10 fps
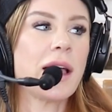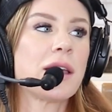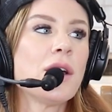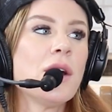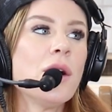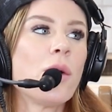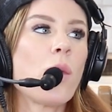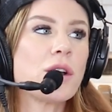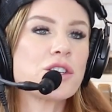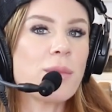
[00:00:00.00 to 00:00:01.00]
But, like,
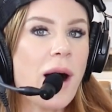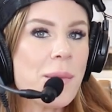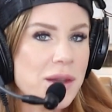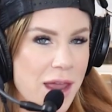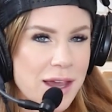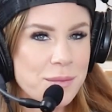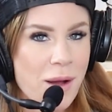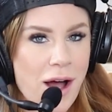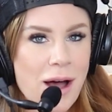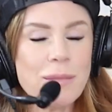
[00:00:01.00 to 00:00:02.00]
was your mom the naked
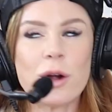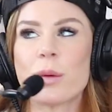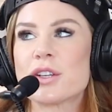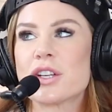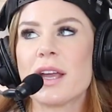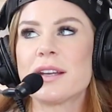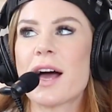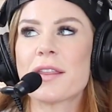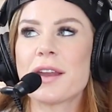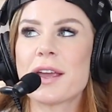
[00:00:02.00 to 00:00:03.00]
mom or was she, like,
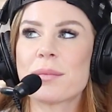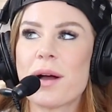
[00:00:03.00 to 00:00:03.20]
not the naked